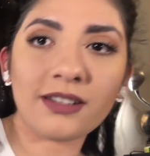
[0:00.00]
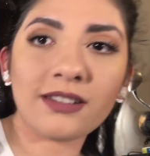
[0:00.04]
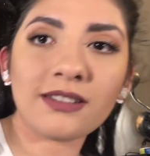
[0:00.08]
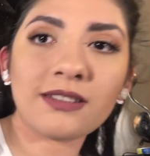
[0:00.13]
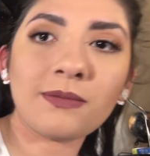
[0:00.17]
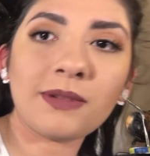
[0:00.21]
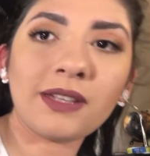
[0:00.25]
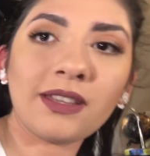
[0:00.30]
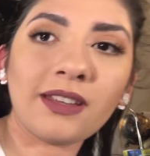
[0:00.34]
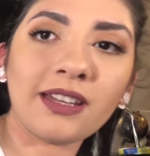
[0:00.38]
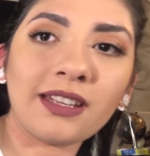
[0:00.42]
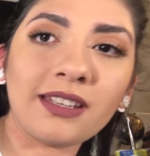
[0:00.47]
it to
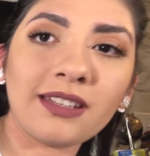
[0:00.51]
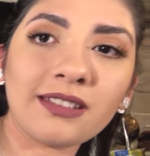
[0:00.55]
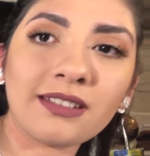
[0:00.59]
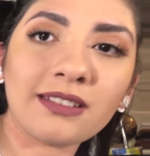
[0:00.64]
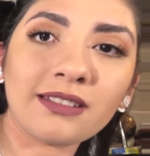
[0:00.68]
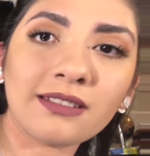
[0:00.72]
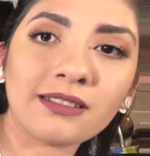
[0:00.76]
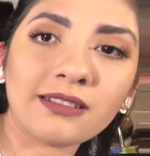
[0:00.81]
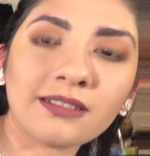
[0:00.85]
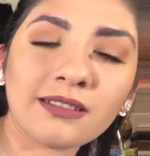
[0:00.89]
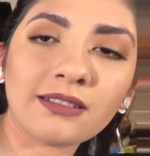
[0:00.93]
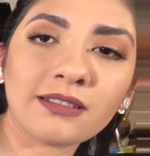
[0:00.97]
be like,
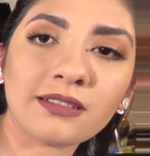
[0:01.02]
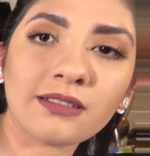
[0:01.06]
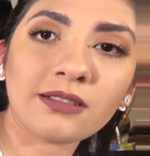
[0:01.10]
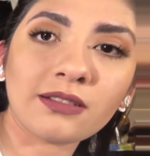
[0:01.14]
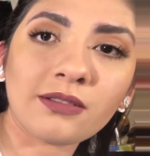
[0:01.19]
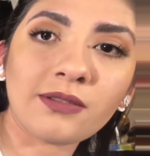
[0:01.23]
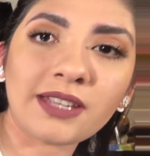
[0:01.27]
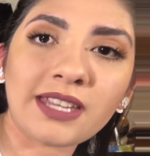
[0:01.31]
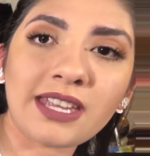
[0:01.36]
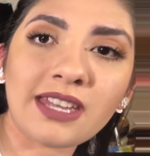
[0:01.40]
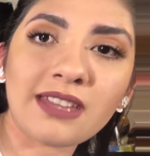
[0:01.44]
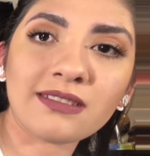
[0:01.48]

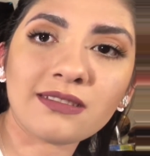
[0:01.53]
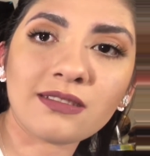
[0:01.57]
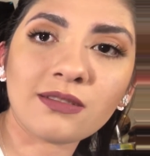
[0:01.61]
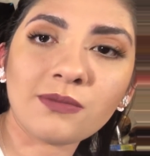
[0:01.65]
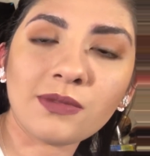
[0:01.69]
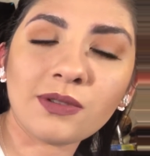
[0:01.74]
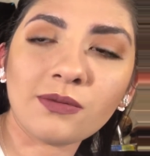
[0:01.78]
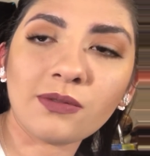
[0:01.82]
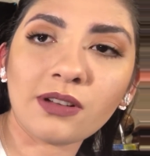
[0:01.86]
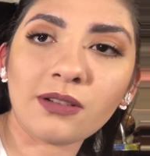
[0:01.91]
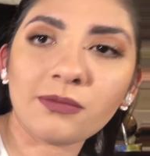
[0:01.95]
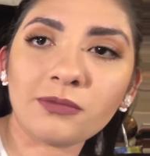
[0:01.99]
oh, I can't zoom
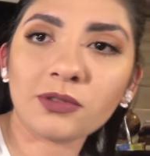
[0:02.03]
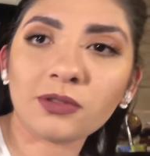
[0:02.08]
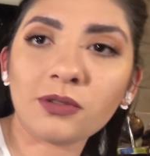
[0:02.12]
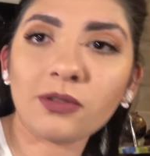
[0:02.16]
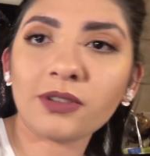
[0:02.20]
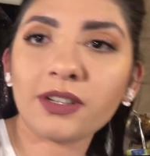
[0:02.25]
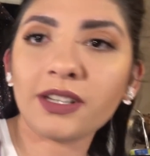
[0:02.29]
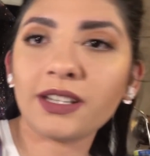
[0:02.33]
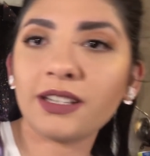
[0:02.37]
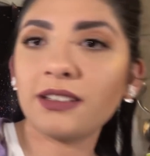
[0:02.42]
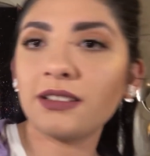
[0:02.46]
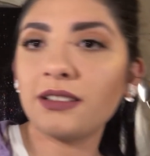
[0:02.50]
in while I'm
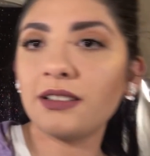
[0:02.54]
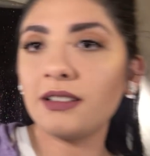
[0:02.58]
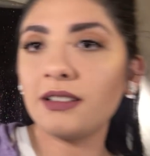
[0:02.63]
recording.